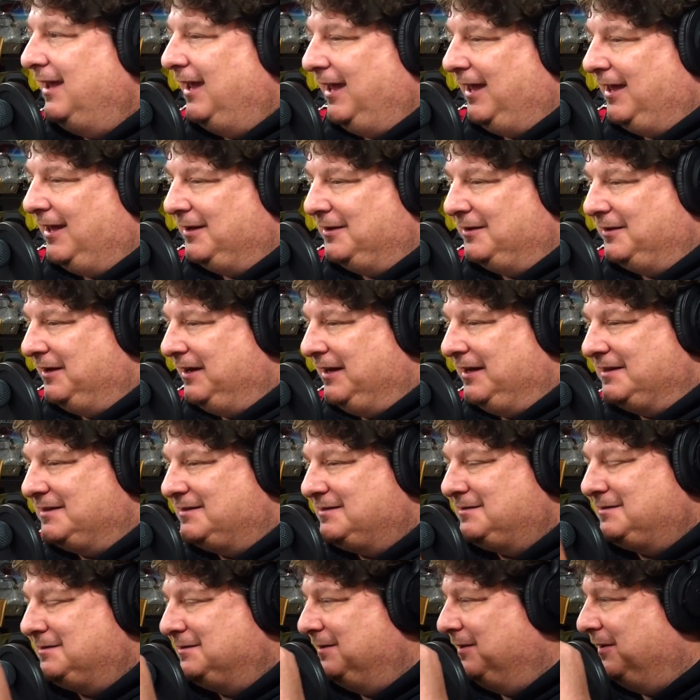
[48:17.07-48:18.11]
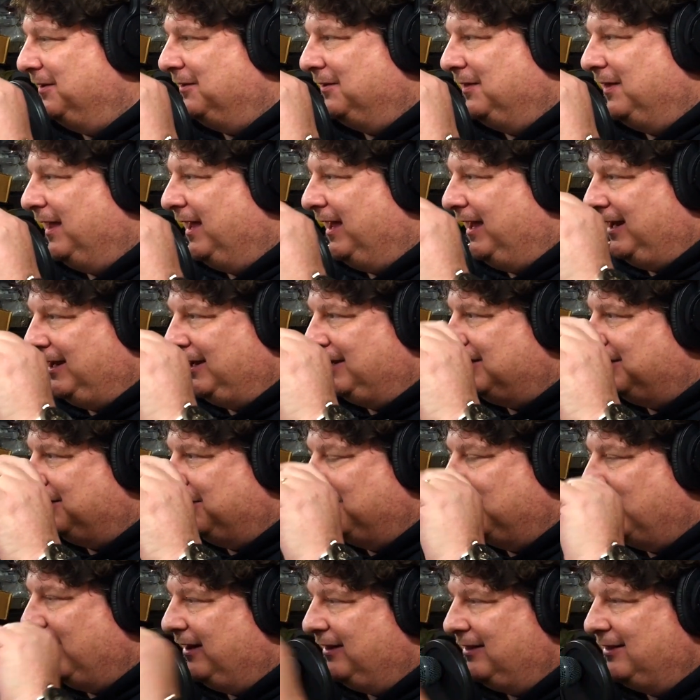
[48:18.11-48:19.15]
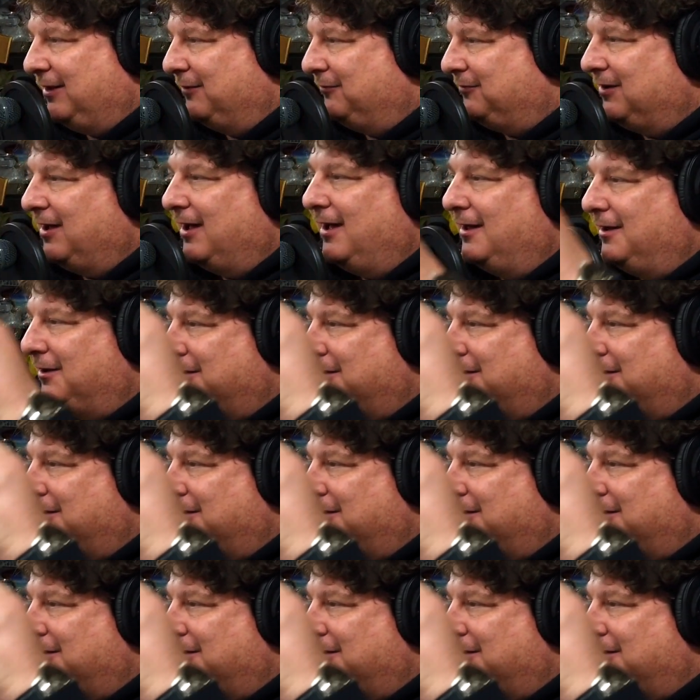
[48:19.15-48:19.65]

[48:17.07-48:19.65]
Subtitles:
and it's like Grand Theft